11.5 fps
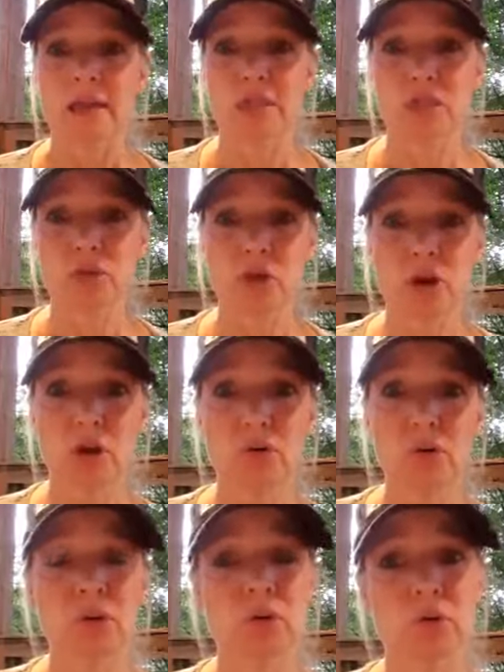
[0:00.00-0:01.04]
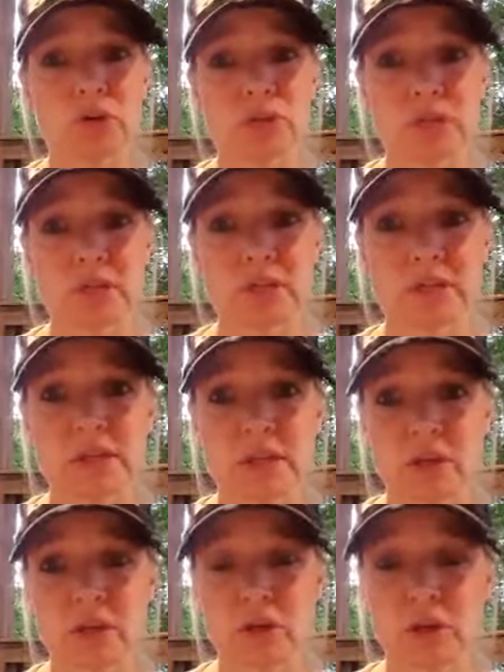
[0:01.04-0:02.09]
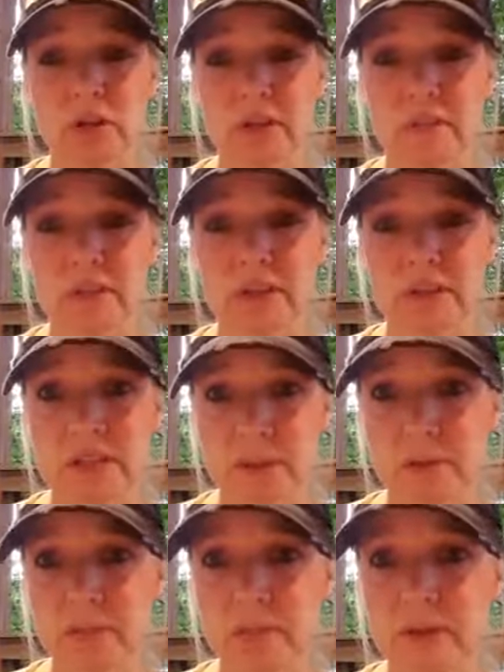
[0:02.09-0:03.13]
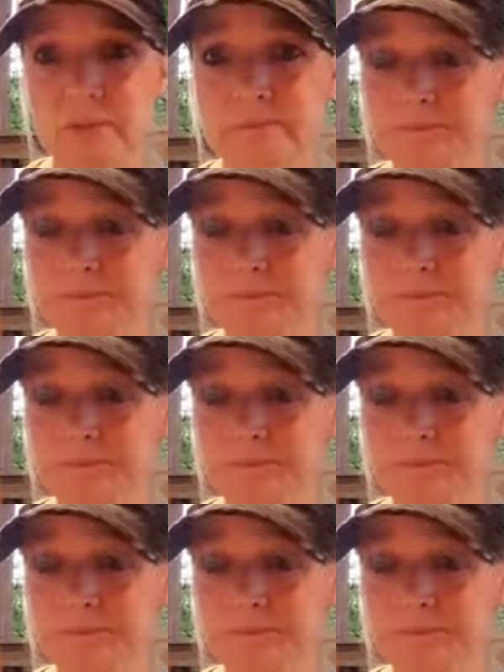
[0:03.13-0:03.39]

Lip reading: Estro, which is another Young Living supplement,